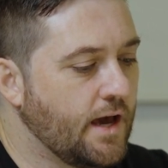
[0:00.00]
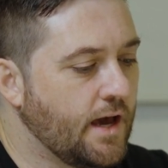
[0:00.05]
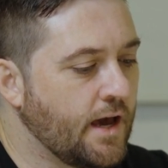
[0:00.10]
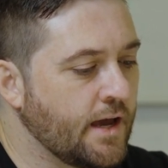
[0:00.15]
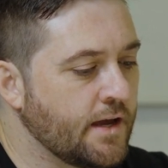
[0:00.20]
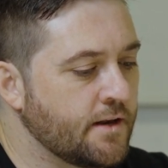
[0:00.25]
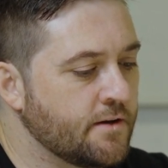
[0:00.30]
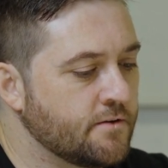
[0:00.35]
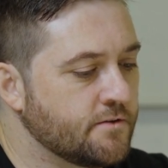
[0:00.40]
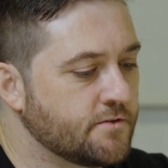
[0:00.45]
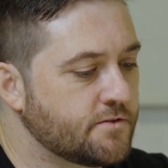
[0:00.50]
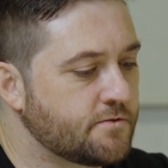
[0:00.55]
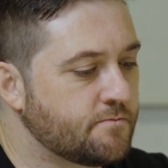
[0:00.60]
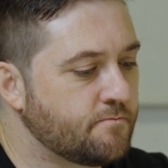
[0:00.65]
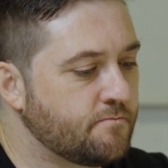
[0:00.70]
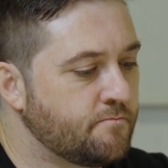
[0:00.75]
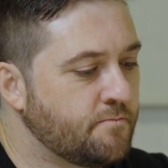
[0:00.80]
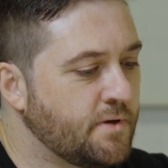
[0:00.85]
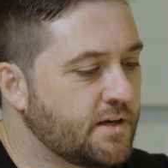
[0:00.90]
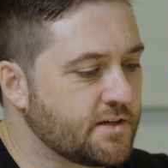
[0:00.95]
And
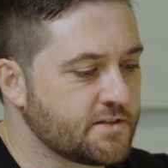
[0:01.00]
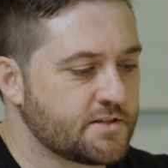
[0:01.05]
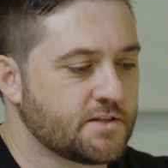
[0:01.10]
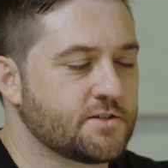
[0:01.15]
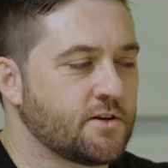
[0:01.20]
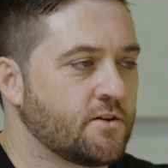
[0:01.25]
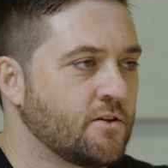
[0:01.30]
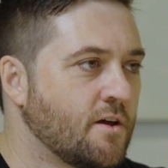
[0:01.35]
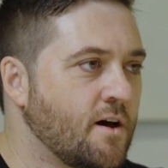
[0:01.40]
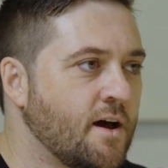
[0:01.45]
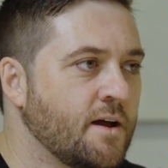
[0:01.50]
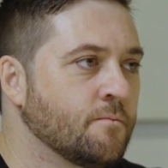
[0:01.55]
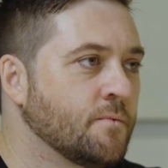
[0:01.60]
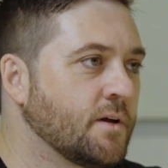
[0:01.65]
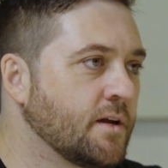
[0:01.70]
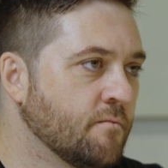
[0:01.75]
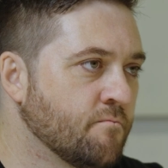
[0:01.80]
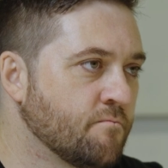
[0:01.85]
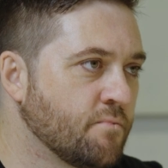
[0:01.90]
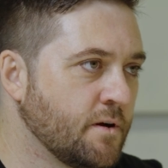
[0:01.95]
because it's online, we
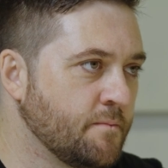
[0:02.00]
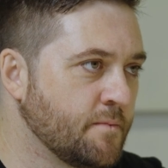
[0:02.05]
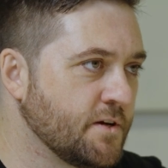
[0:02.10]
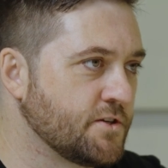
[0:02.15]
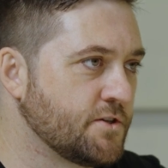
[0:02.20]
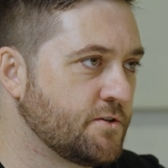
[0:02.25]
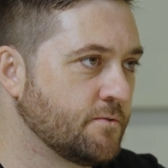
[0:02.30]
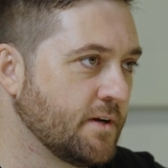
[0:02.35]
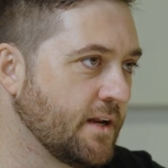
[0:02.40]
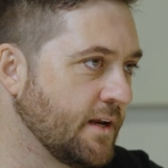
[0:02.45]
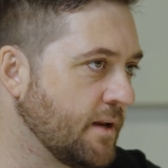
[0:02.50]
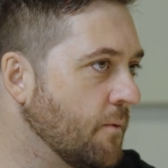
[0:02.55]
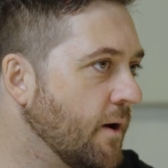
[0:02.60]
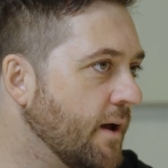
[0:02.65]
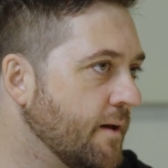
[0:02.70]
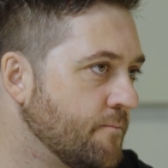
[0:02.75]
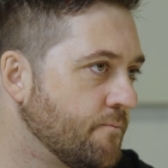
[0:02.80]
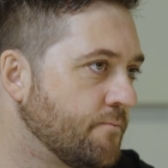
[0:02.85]
can pretty much do it anywhere.